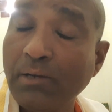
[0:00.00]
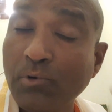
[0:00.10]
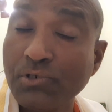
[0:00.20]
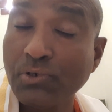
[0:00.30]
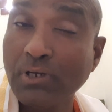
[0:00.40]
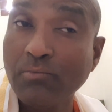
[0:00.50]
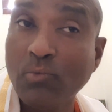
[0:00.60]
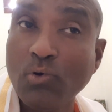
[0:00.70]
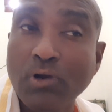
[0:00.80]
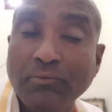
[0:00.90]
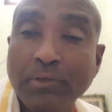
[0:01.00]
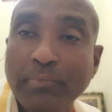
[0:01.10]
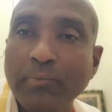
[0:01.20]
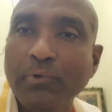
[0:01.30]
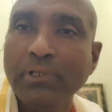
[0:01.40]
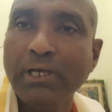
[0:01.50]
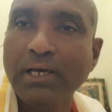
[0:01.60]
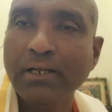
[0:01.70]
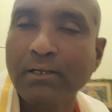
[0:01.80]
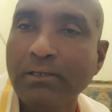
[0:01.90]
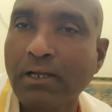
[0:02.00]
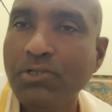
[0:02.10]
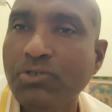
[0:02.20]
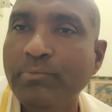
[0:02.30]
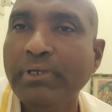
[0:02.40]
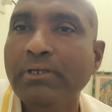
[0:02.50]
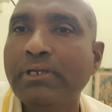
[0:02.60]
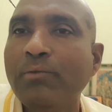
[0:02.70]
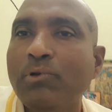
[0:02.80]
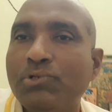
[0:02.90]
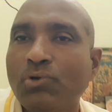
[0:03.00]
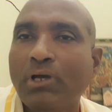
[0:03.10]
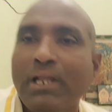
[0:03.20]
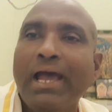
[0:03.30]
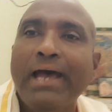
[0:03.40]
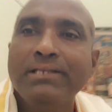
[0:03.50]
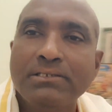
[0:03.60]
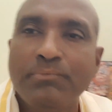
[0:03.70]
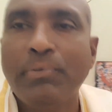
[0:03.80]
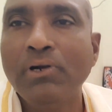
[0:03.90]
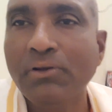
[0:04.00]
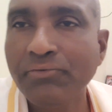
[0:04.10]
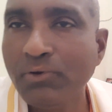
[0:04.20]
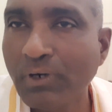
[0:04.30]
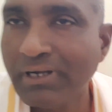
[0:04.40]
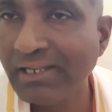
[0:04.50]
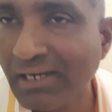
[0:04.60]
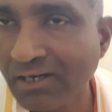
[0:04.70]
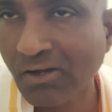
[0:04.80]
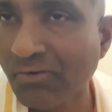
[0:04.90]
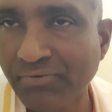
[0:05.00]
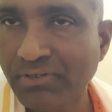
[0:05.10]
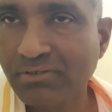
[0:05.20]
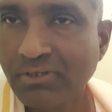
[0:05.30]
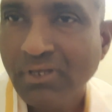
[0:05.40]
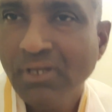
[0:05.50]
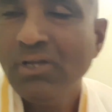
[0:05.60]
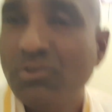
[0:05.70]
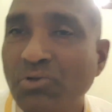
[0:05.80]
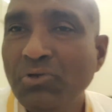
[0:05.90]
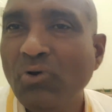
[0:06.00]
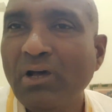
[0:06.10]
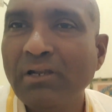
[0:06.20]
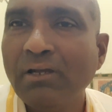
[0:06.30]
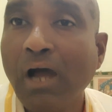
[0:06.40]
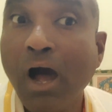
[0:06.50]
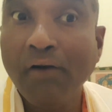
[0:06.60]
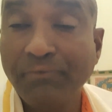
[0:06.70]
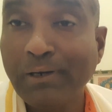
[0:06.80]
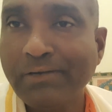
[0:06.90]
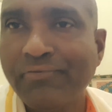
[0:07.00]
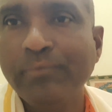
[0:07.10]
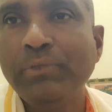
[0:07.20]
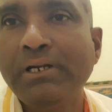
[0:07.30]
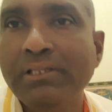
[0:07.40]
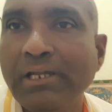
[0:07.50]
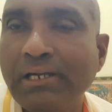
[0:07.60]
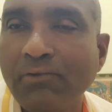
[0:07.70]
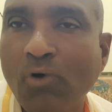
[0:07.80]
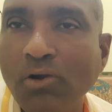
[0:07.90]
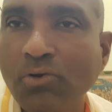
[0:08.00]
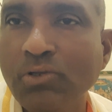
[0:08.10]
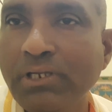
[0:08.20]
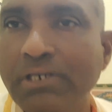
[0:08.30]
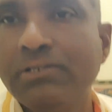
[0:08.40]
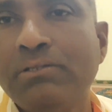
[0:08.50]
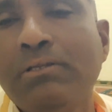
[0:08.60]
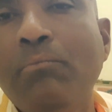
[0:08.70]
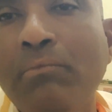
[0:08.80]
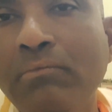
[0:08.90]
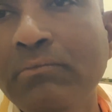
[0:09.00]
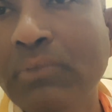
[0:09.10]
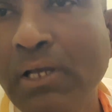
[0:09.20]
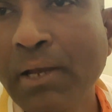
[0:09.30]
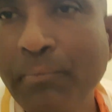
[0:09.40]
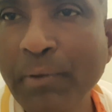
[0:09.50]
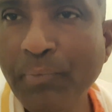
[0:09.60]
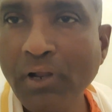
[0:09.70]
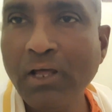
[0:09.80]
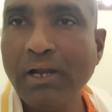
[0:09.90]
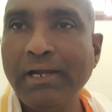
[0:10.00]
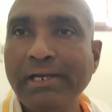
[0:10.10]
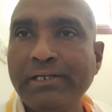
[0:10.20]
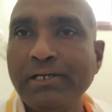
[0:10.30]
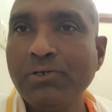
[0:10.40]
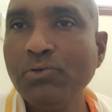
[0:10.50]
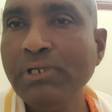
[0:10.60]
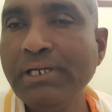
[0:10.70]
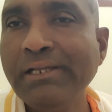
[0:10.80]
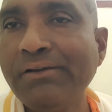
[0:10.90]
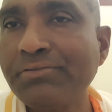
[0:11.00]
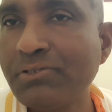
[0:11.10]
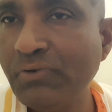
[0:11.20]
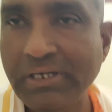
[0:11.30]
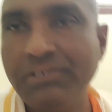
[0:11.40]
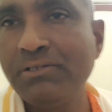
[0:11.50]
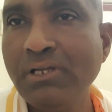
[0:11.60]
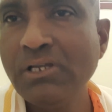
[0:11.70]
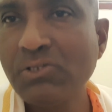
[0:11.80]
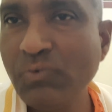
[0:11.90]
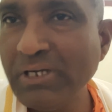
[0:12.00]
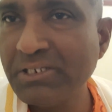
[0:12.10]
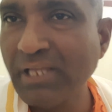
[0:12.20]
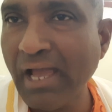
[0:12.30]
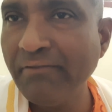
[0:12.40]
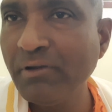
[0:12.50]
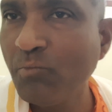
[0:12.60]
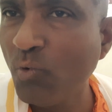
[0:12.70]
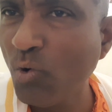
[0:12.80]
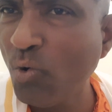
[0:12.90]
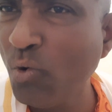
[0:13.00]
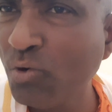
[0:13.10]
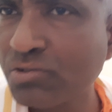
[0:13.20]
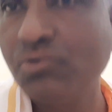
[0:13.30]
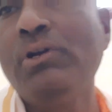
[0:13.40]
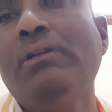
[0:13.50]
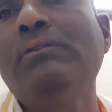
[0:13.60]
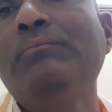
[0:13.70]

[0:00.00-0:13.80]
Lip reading: Table sugar, more of the people, they are consuming table sugar as part of your tea and coffees. So you are, apart from that, they want to eat, some people are addicted to eating of sweets having more sugar.